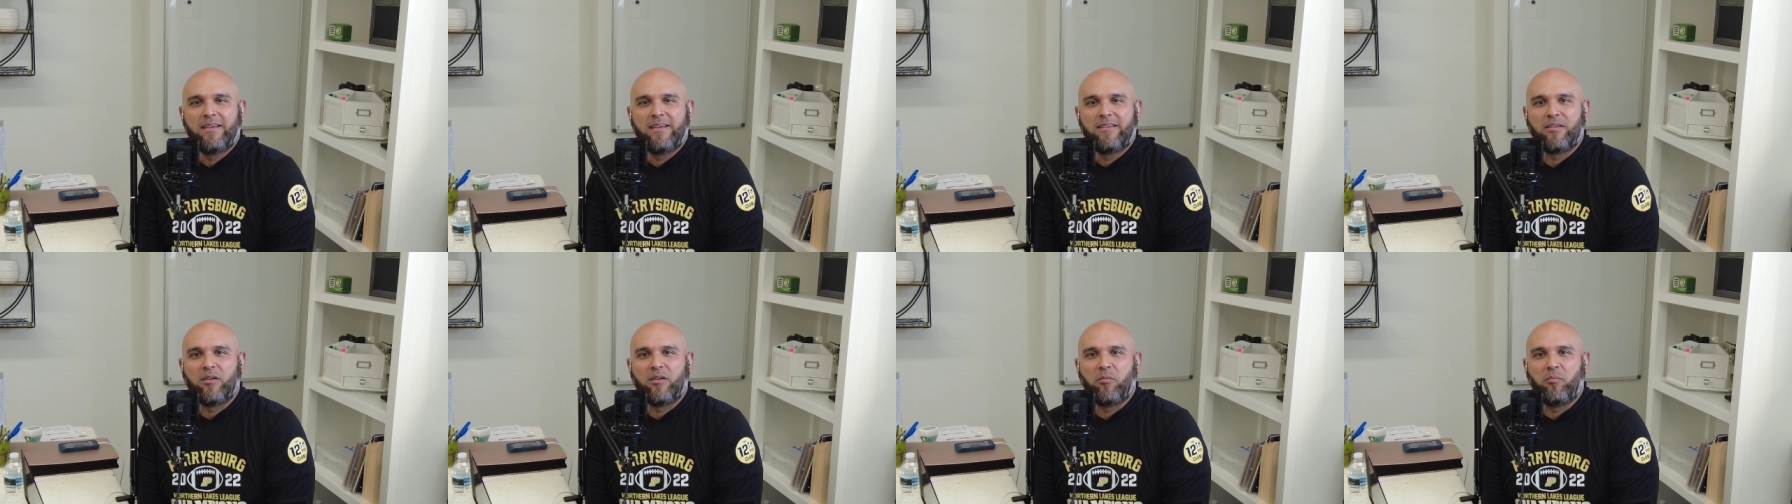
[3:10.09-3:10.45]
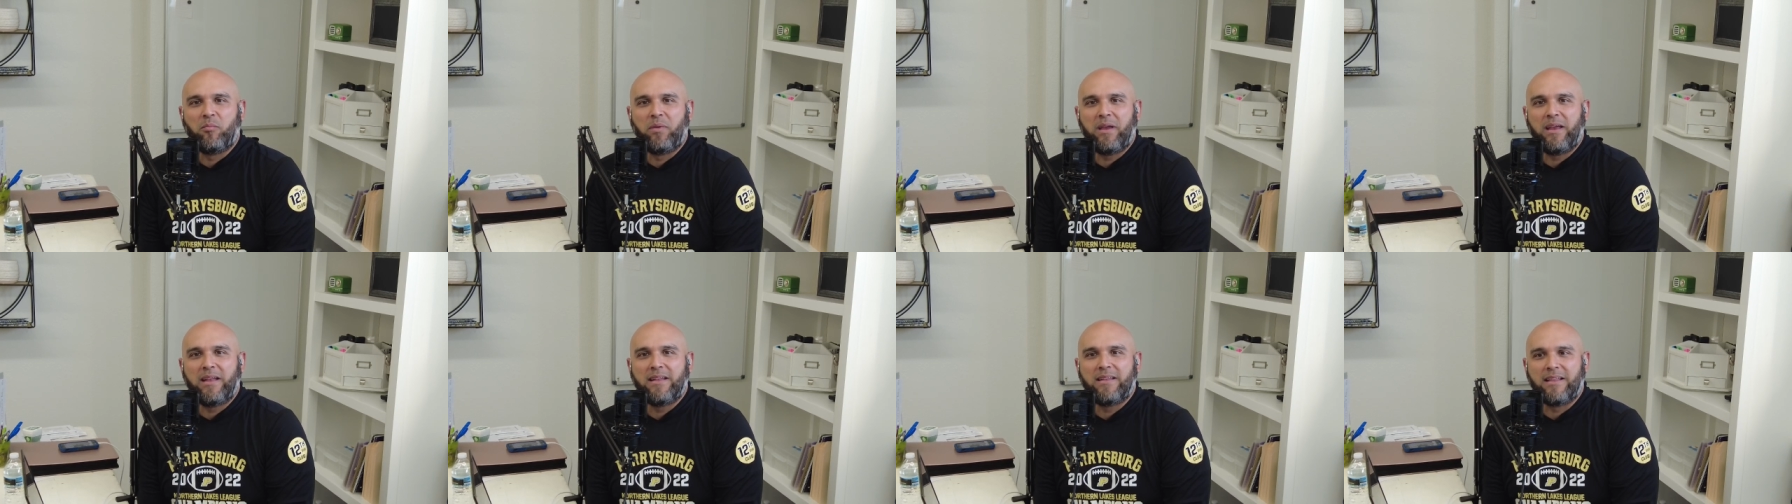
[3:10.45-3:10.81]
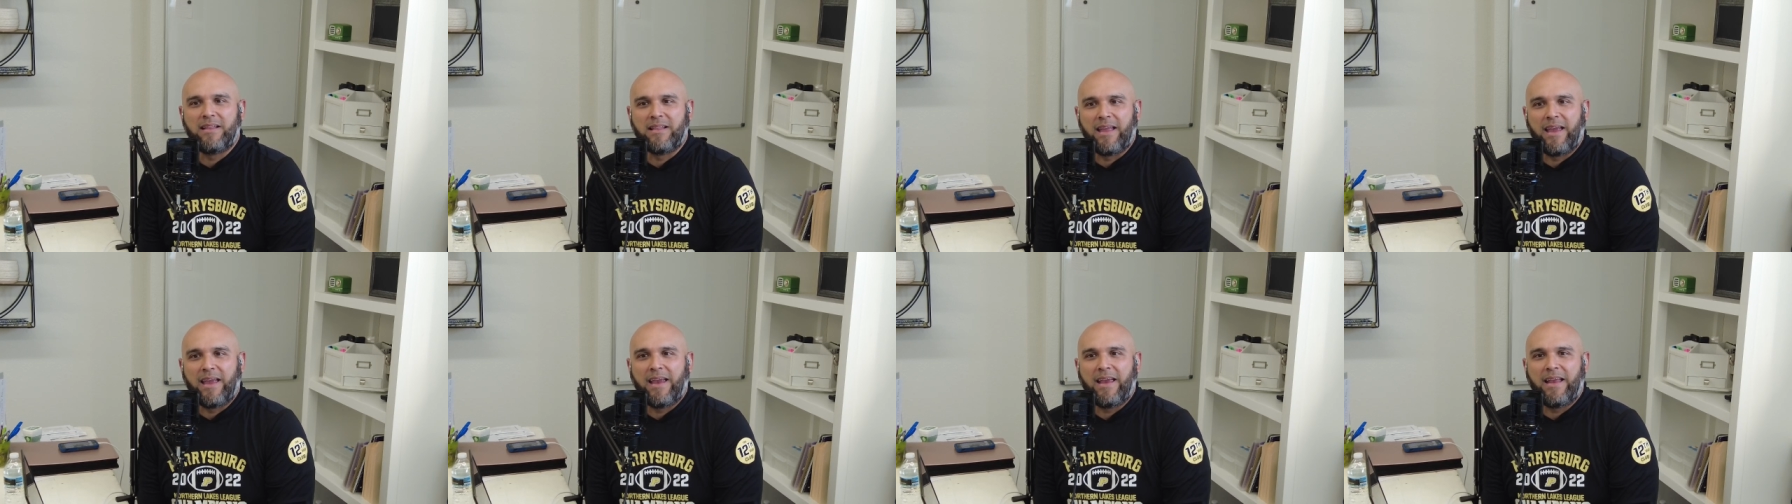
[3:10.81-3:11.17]
So being
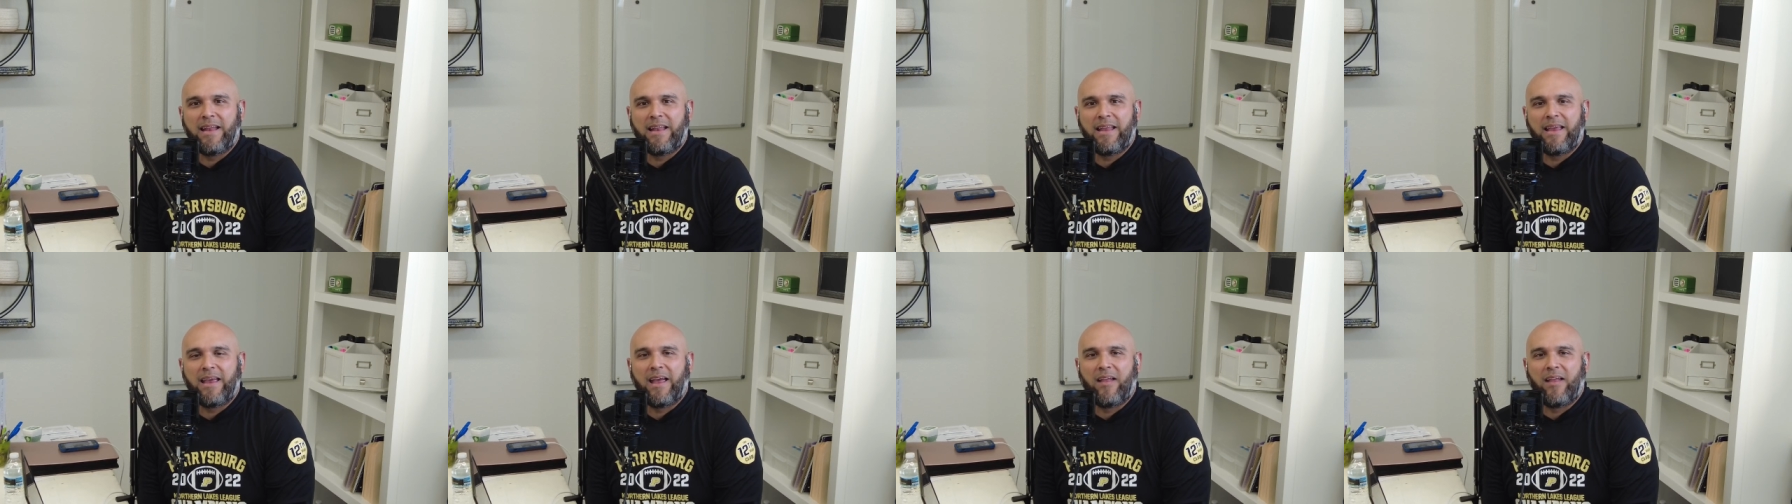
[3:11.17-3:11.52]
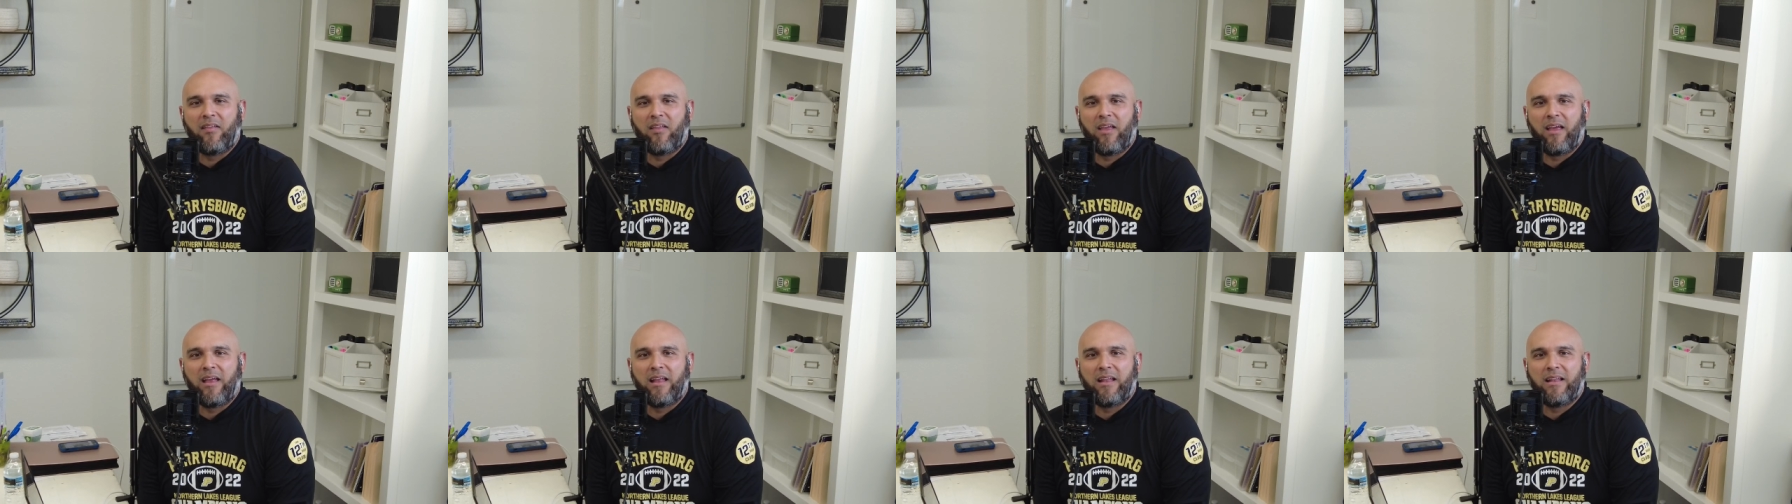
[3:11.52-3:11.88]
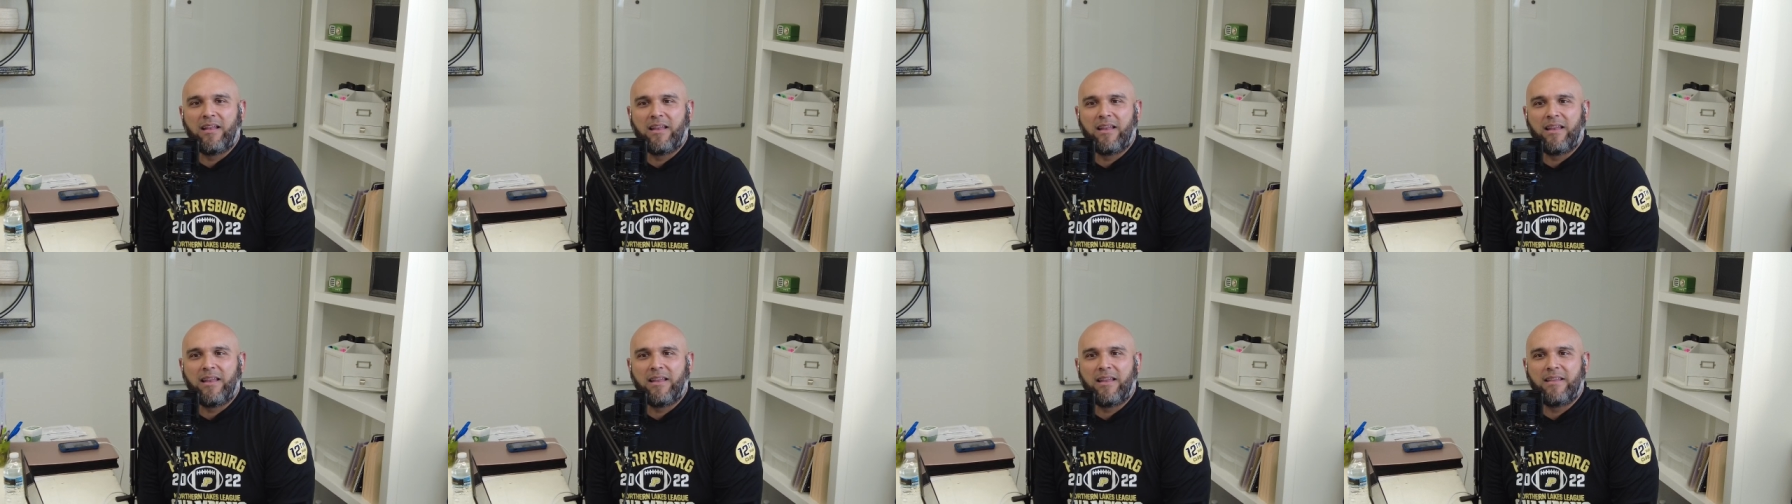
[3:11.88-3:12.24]
delayed and
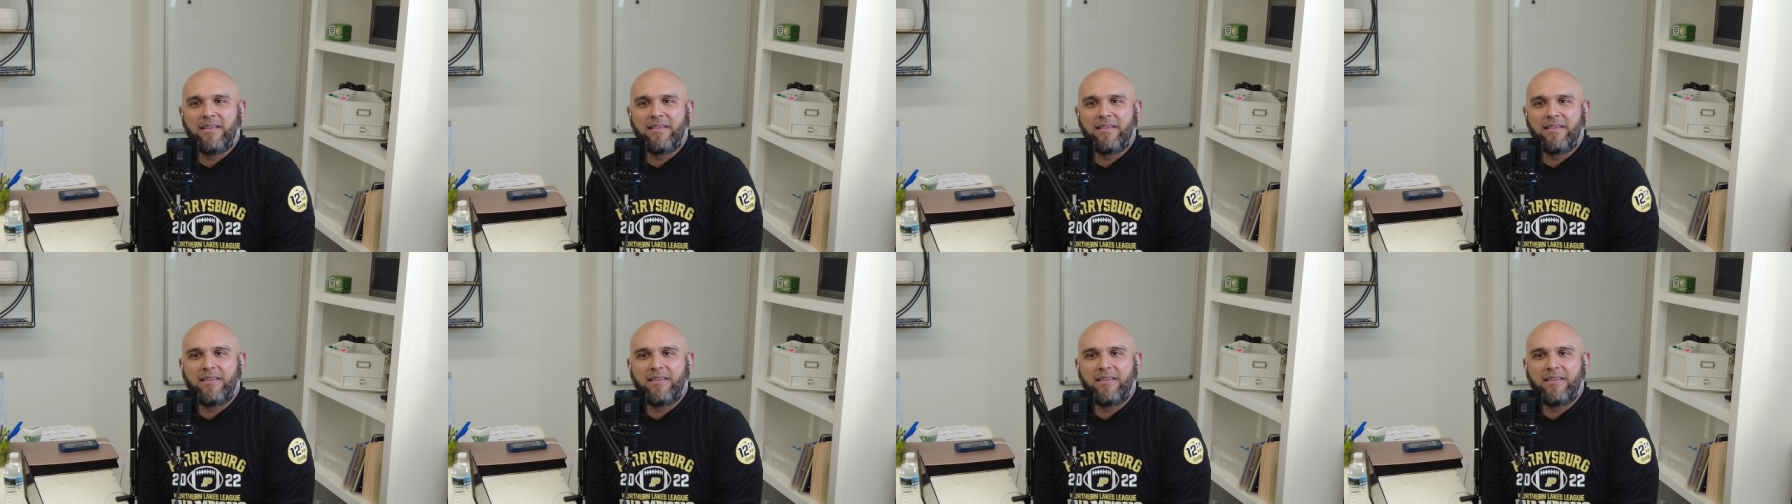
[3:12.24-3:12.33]
then